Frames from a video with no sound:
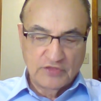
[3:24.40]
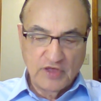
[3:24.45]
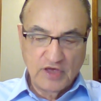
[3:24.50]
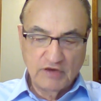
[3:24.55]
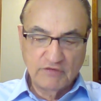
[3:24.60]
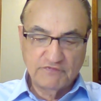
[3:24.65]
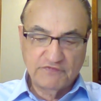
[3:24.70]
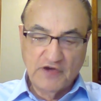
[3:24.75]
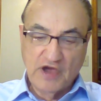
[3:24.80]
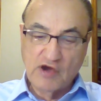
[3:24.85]

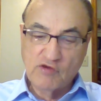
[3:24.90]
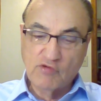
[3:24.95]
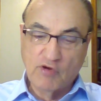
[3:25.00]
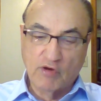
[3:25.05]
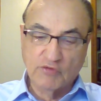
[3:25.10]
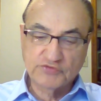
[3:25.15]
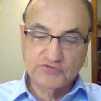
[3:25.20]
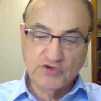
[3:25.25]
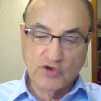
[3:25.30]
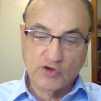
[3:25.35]
Then
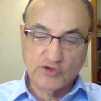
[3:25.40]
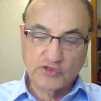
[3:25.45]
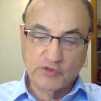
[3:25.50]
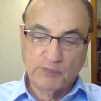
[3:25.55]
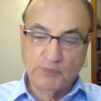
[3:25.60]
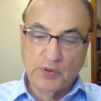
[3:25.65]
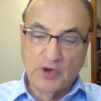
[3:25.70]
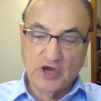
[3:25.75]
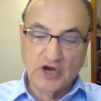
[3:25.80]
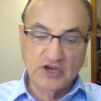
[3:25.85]
Pharaoh took
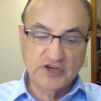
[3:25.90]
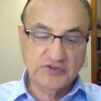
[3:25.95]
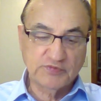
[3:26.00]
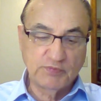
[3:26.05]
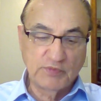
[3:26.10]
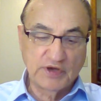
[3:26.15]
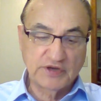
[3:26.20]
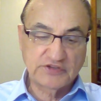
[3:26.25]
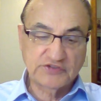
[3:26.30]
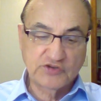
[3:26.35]
the
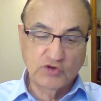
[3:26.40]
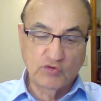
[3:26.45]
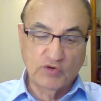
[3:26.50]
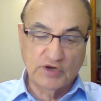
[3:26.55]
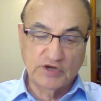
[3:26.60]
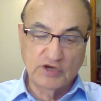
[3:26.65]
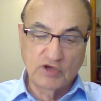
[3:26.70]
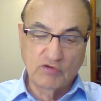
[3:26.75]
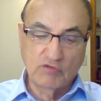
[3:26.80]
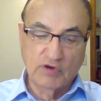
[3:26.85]
punishment
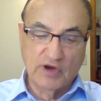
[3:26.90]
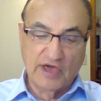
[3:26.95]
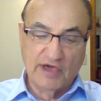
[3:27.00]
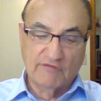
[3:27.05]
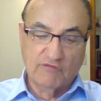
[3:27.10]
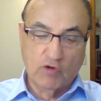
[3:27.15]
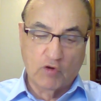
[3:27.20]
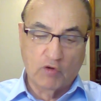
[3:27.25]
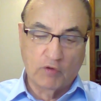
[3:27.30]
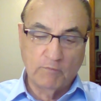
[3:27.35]
to a new
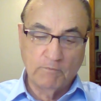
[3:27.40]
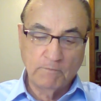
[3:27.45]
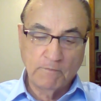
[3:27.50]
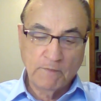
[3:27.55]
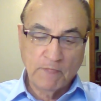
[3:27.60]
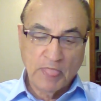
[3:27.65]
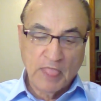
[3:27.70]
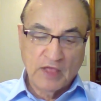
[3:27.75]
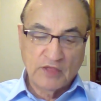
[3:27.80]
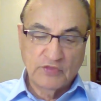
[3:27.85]
level.
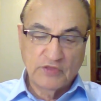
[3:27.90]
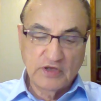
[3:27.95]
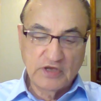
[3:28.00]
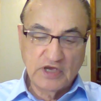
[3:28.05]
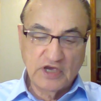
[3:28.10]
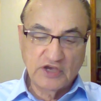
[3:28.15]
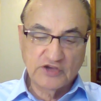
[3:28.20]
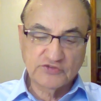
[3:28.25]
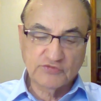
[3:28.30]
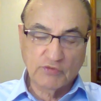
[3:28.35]

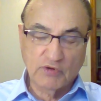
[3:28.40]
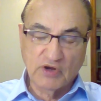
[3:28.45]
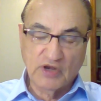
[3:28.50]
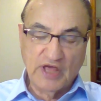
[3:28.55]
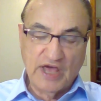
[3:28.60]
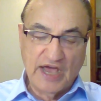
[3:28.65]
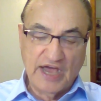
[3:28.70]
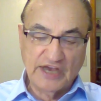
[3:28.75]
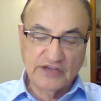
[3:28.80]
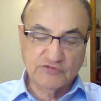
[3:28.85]
The
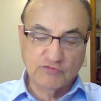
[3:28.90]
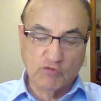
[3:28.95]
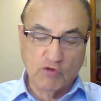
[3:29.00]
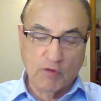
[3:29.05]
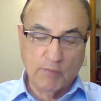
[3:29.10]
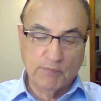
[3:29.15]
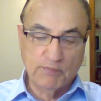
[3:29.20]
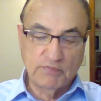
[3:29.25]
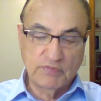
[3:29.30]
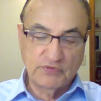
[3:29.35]
Israelites
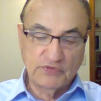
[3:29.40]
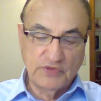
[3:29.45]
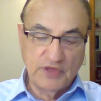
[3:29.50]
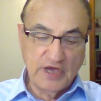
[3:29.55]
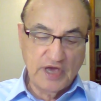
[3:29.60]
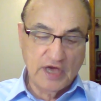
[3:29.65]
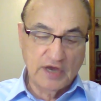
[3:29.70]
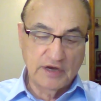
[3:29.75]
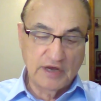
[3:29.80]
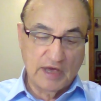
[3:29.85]
were
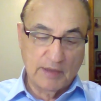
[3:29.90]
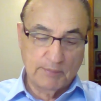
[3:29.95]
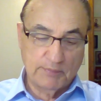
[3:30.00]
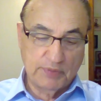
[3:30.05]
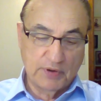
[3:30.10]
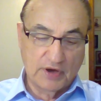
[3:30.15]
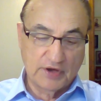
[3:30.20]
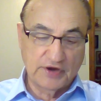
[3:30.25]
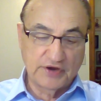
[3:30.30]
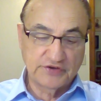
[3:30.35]
then
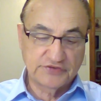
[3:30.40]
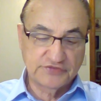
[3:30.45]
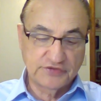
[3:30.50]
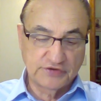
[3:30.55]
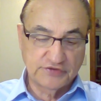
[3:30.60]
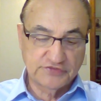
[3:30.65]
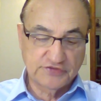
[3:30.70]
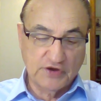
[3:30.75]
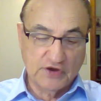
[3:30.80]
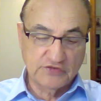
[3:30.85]
punished
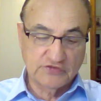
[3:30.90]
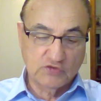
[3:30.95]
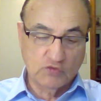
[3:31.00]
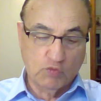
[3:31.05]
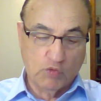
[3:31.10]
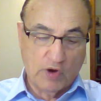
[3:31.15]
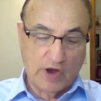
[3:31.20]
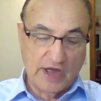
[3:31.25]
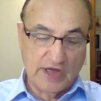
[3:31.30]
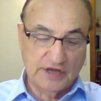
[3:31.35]
in such
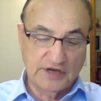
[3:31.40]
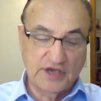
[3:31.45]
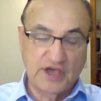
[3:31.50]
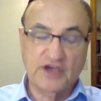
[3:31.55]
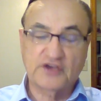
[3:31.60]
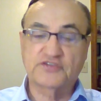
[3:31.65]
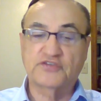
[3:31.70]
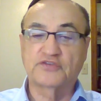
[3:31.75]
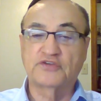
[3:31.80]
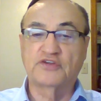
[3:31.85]
a way in
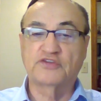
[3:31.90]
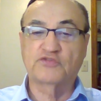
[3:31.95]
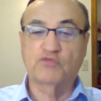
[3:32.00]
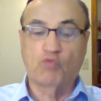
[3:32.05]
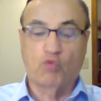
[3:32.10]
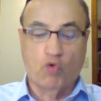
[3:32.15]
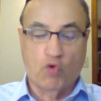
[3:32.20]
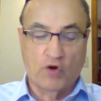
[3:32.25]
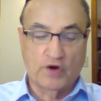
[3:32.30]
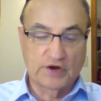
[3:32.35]
Exodus
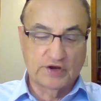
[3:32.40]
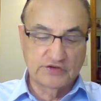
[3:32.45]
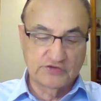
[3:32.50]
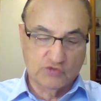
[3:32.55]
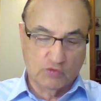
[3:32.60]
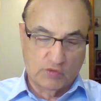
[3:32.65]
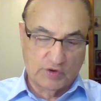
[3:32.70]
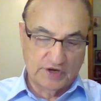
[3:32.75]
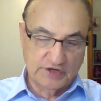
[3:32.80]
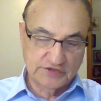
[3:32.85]
one
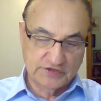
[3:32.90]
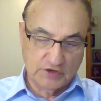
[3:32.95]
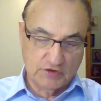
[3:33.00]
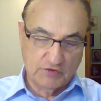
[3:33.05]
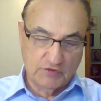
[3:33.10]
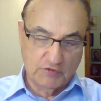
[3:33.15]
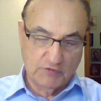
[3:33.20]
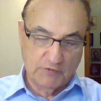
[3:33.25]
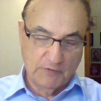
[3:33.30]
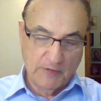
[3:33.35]
and
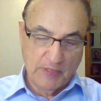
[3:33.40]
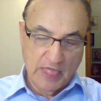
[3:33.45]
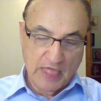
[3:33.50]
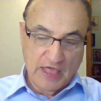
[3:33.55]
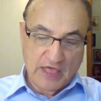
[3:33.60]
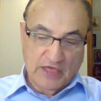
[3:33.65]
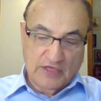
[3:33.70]
twenty-two.